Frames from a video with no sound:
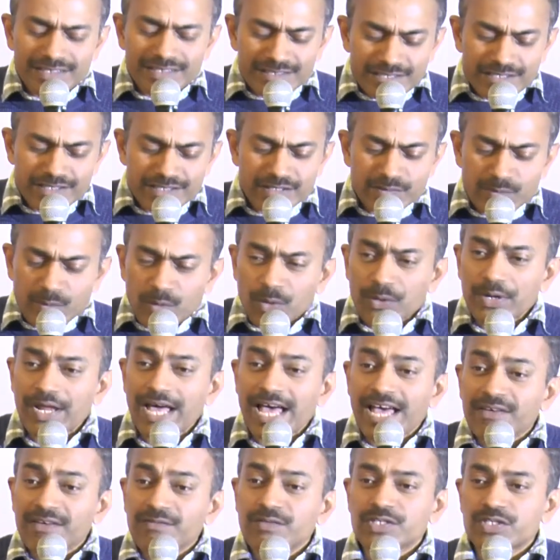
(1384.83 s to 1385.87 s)
This is what
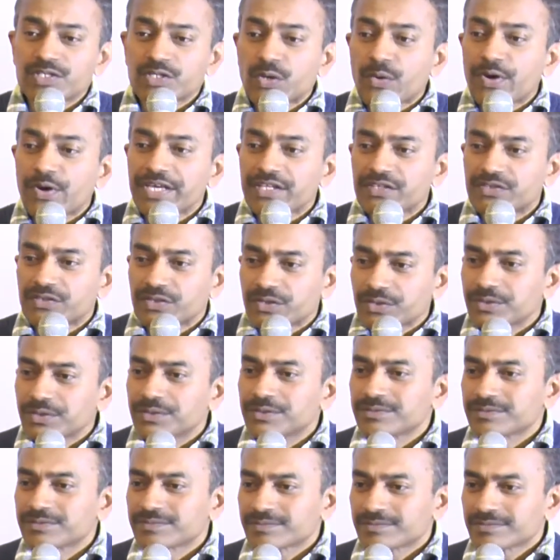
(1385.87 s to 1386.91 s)
I was going
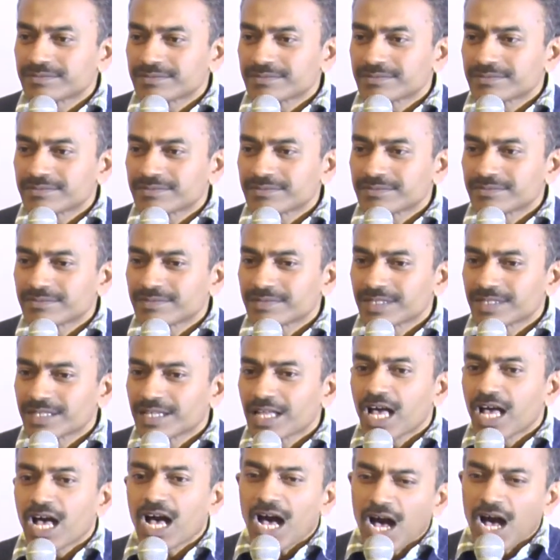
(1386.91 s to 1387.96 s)
through."
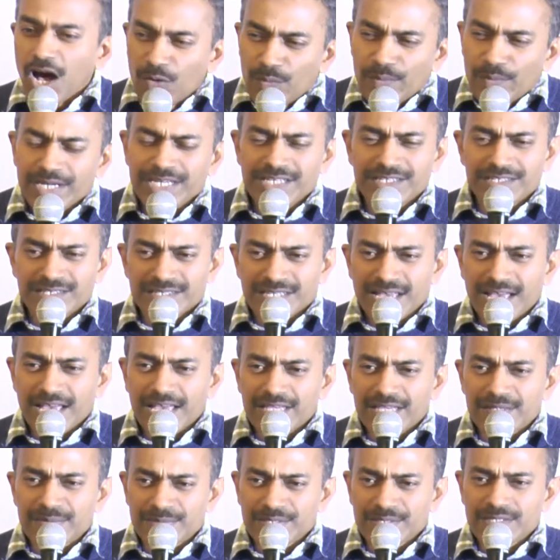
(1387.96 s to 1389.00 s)
How many
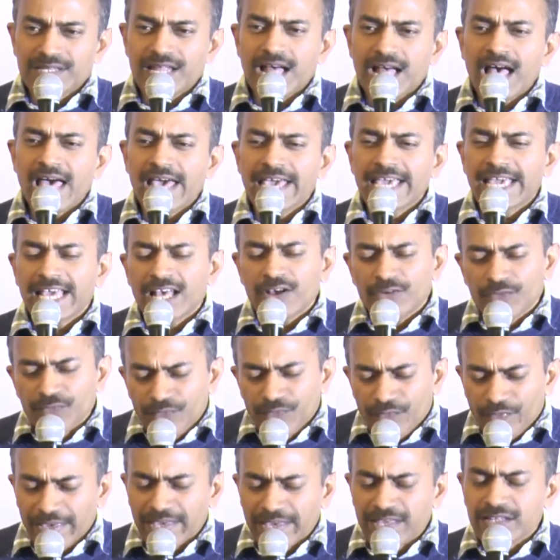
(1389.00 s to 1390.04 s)
times I have
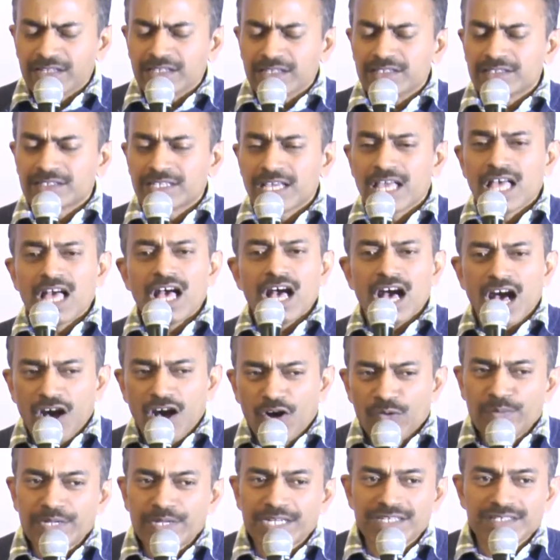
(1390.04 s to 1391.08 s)
failed?
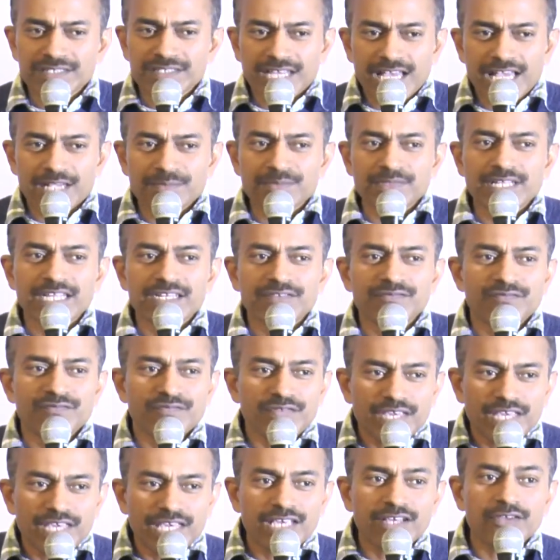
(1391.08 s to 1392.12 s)
How many times that
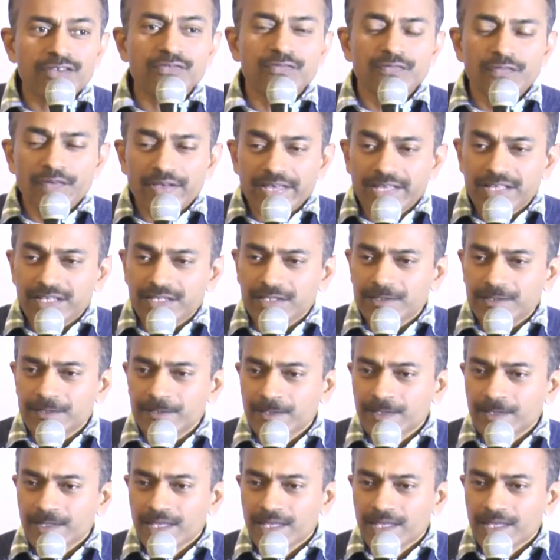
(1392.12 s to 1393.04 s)
we have failed?